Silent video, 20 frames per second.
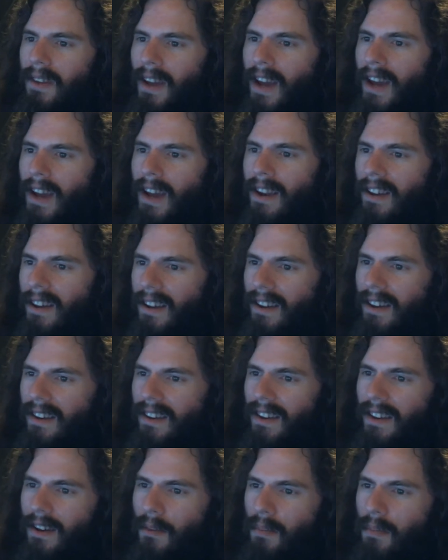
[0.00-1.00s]
And
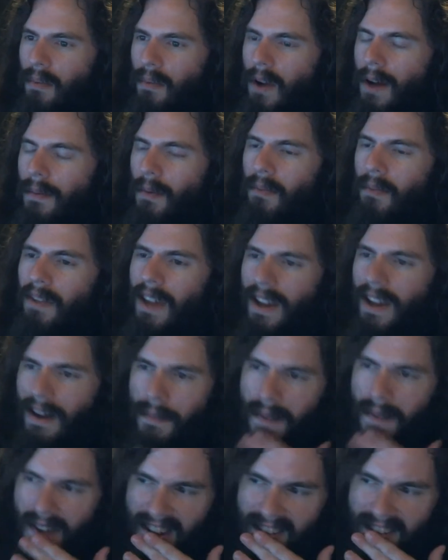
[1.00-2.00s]
you know, probably a
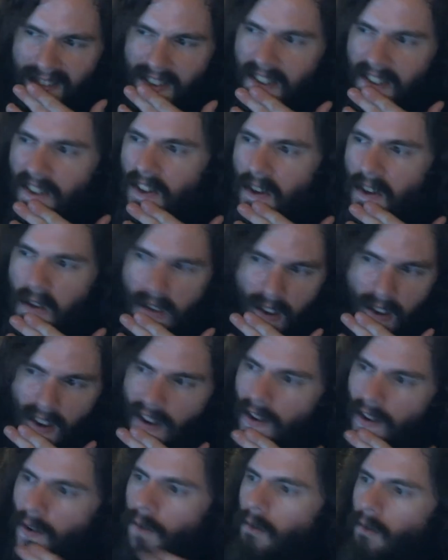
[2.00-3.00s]
bunch of
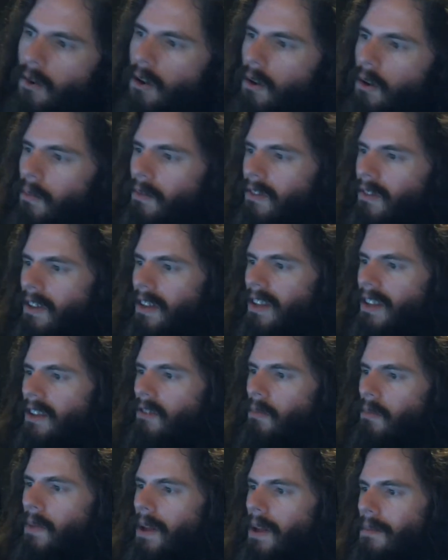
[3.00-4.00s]
associated groups that
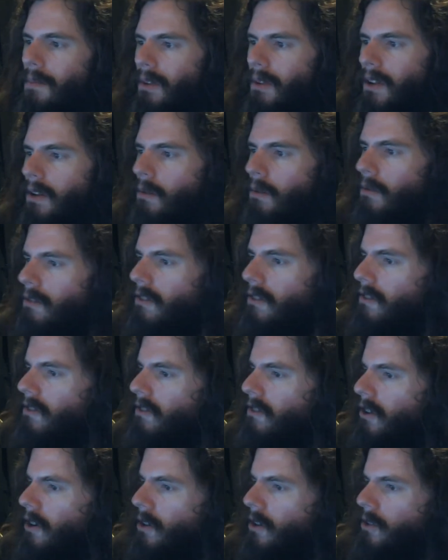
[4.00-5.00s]
these people are used to
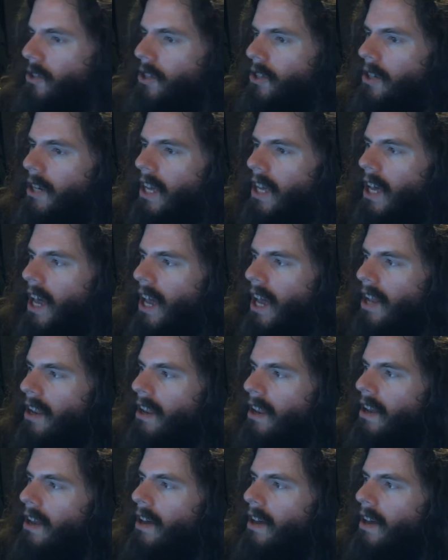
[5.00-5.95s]
circle jerking in